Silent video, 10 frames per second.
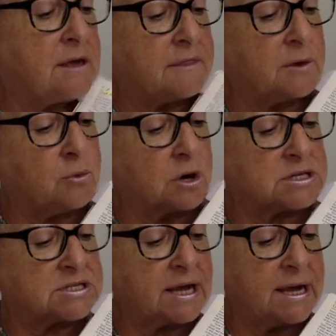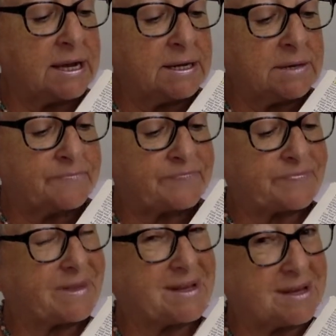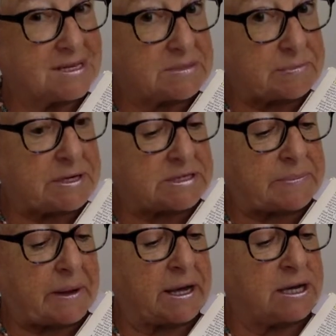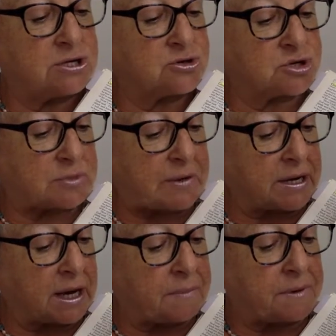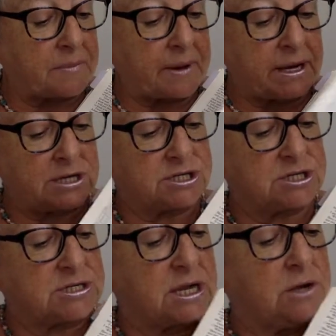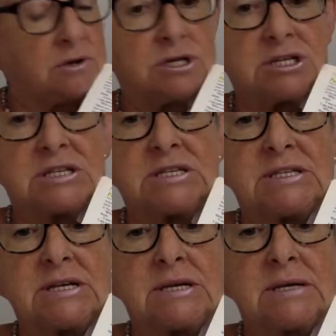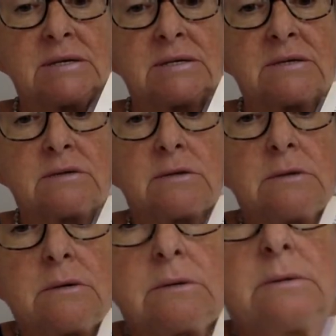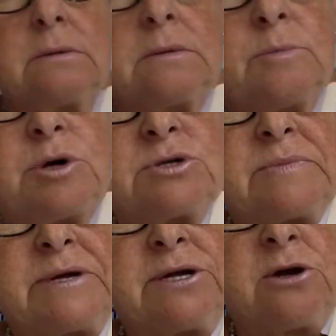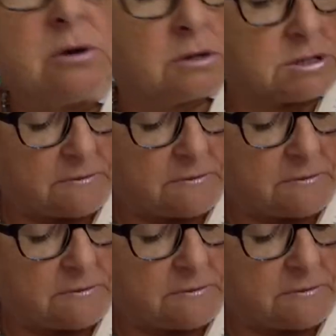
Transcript: There was a split page or a split couple of pages there. You can just see it. Possibly not, because I've